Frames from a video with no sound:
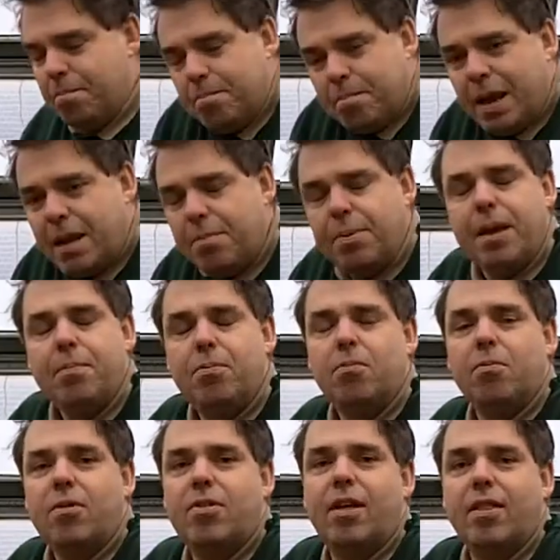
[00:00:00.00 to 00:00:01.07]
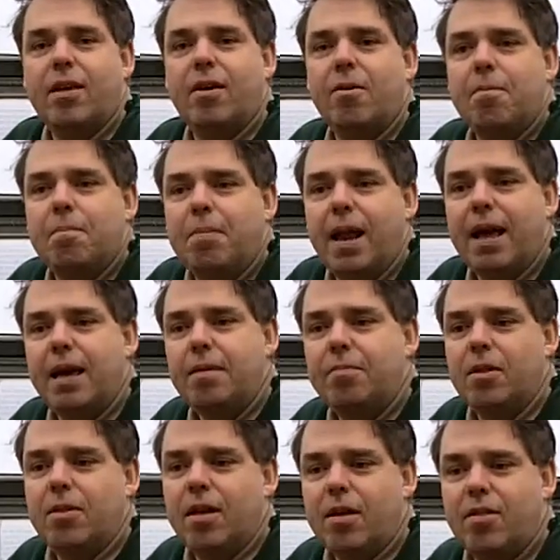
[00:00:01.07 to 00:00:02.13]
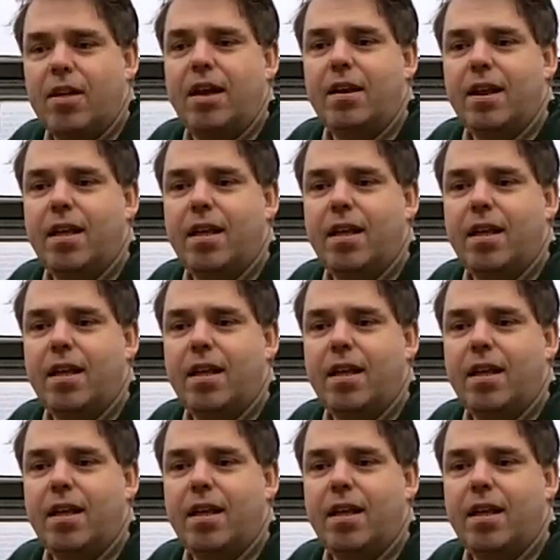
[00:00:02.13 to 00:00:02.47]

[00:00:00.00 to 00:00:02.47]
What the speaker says: Many people will sit there and blame that their seed